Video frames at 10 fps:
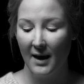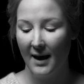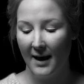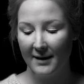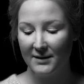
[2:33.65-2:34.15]

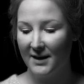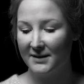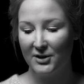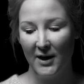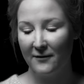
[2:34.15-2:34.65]
and
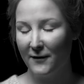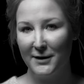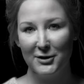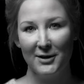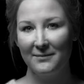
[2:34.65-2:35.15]
there's a chat
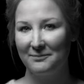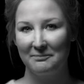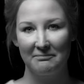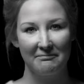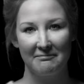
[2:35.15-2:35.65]
function,
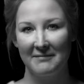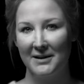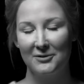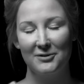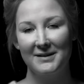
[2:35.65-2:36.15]

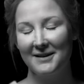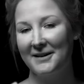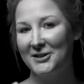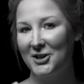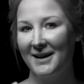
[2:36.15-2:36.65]
and you just start
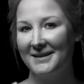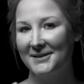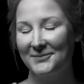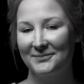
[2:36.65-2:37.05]
a chat.